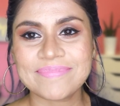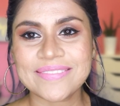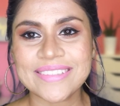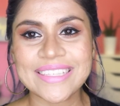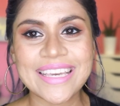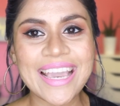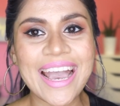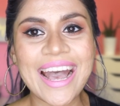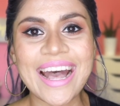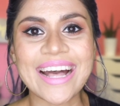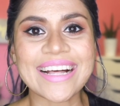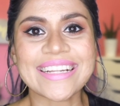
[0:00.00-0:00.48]

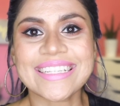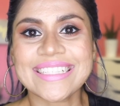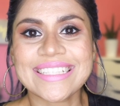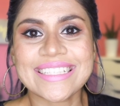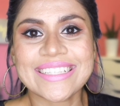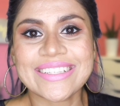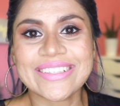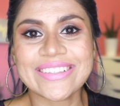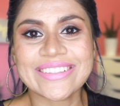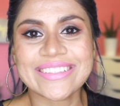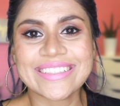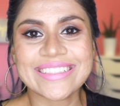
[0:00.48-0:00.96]
Yeah,
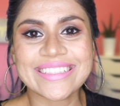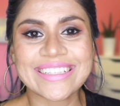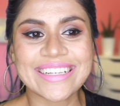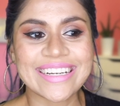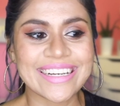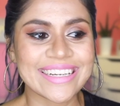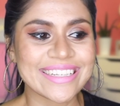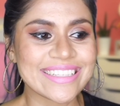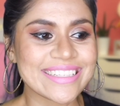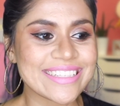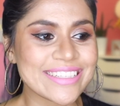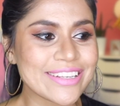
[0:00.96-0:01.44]
so
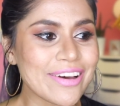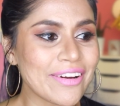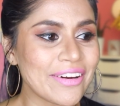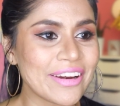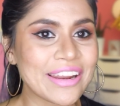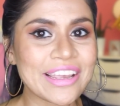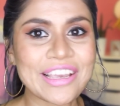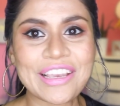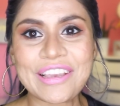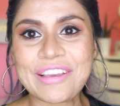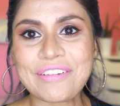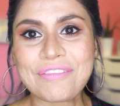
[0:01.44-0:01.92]

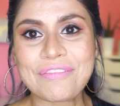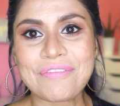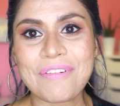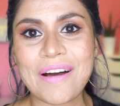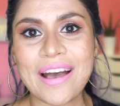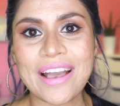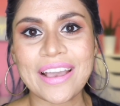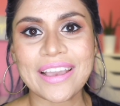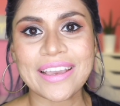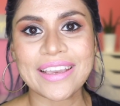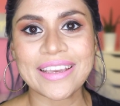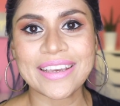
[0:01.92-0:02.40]
sorry if
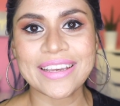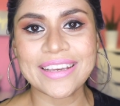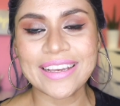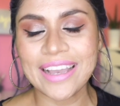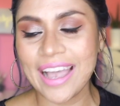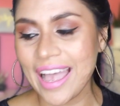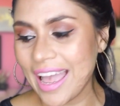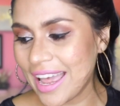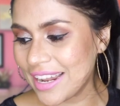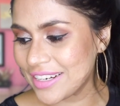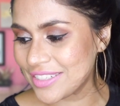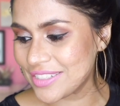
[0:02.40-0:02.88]
I
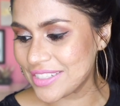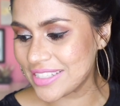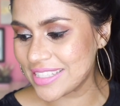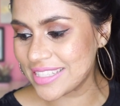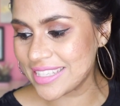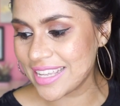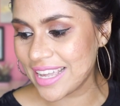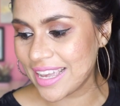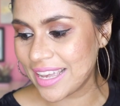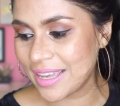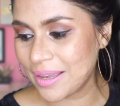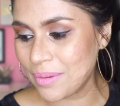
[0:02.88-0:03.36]
had to
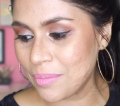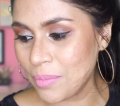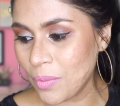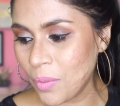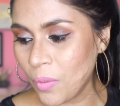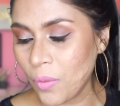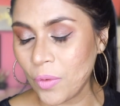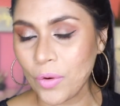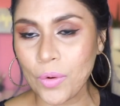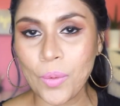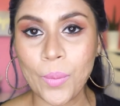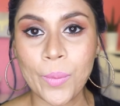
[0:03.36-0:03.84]
say
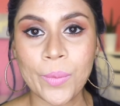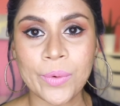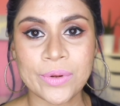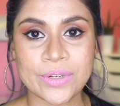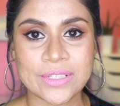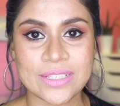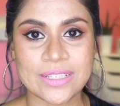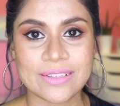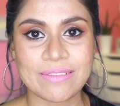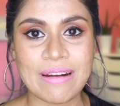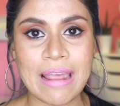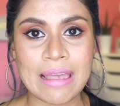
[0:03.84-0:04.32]
more
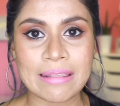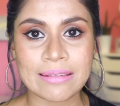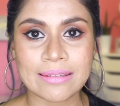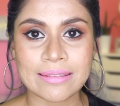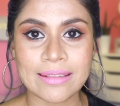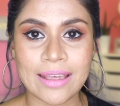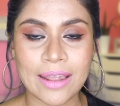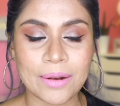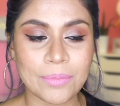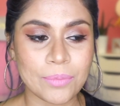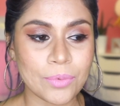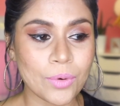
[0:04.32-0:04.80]
cons rather
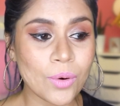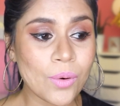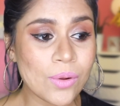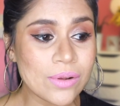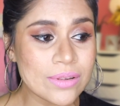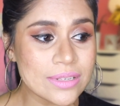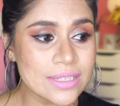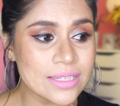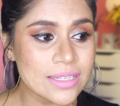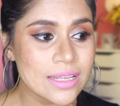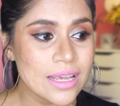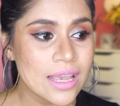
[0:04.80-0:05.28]
than
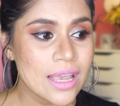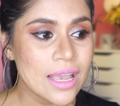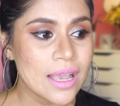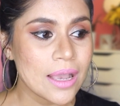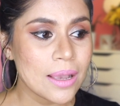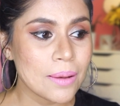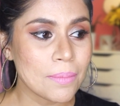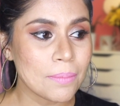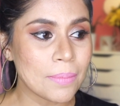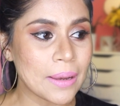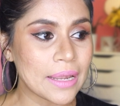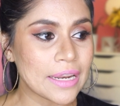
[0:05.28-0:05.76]
pros,
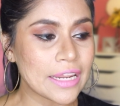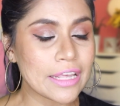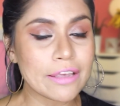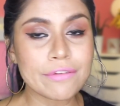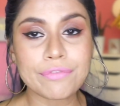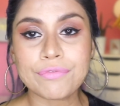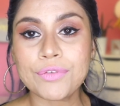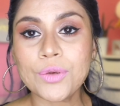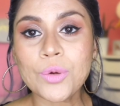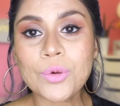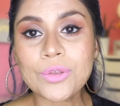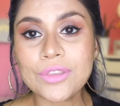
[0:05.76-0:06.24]
but
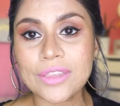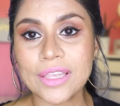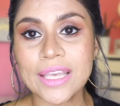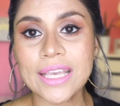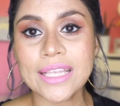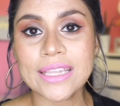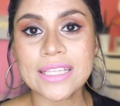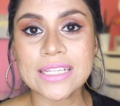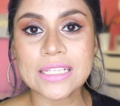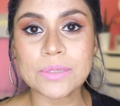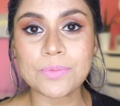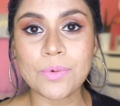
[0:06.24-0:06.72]
if you
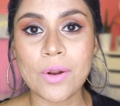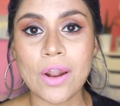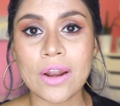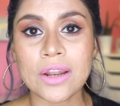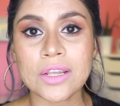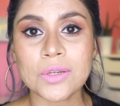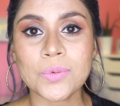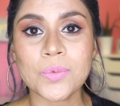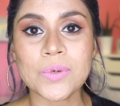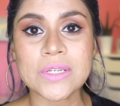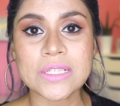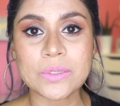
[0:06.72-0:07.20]
think this
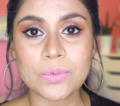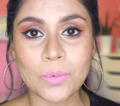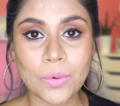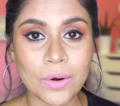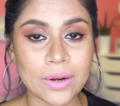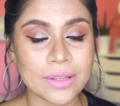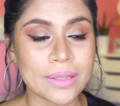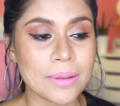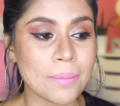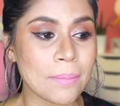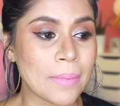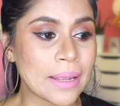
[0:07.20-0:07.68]
product was
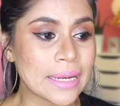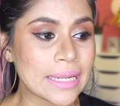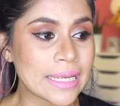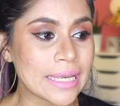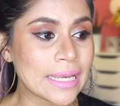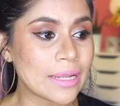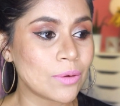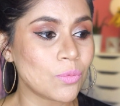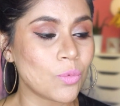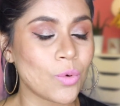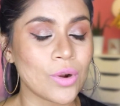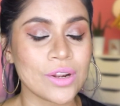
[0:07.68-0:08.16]
worth the
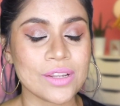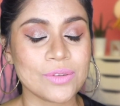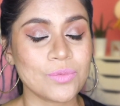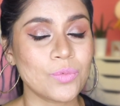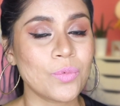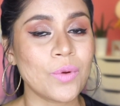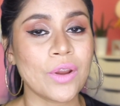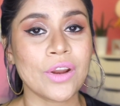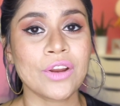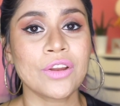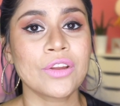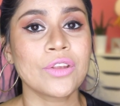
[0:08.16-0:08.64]
money and what
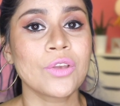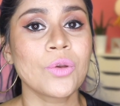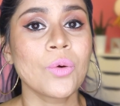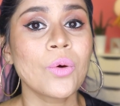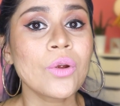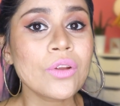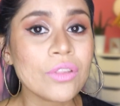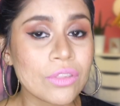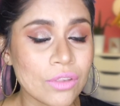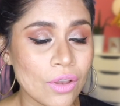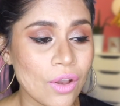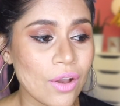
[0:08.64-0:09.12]
were
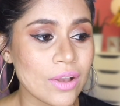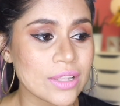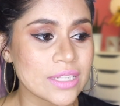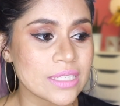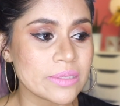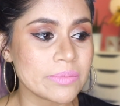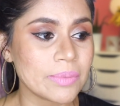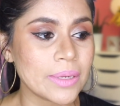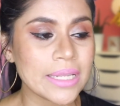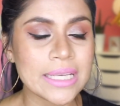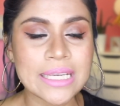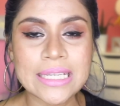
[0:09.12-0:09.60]
your
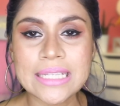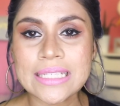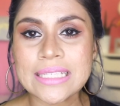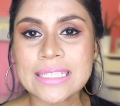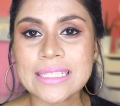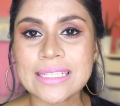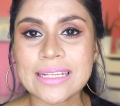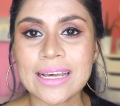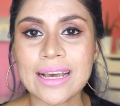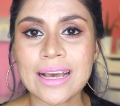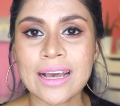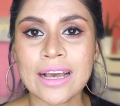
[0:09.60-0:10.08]
thoughts, please